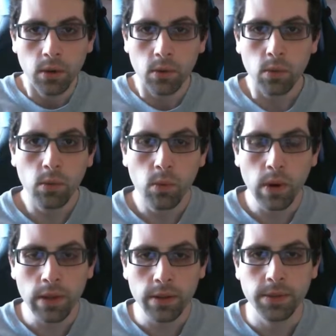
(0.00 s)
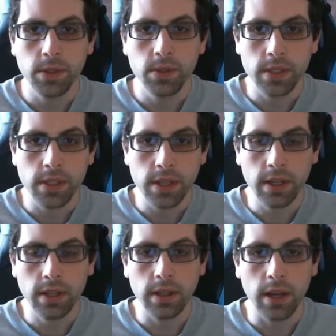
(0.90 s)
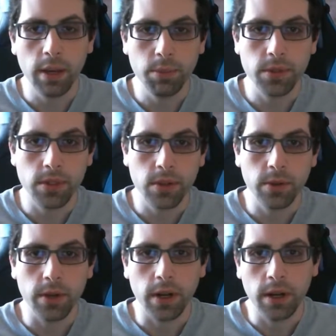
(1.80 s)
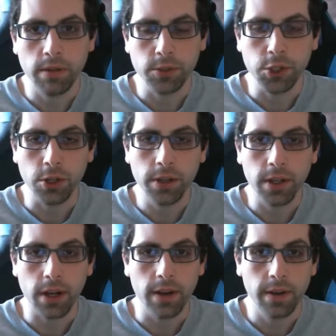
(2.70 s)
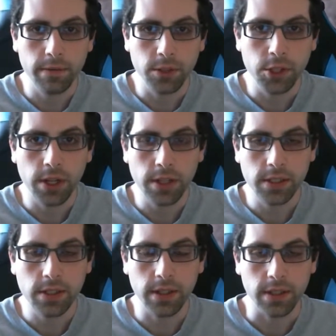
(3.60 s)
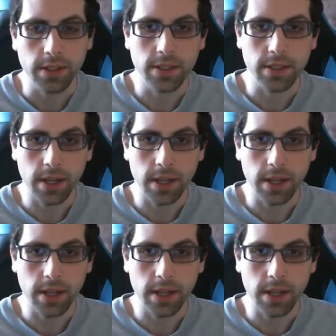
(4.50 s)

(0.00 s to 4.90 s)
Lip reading: Welcome to the second episode of Journey of Justice.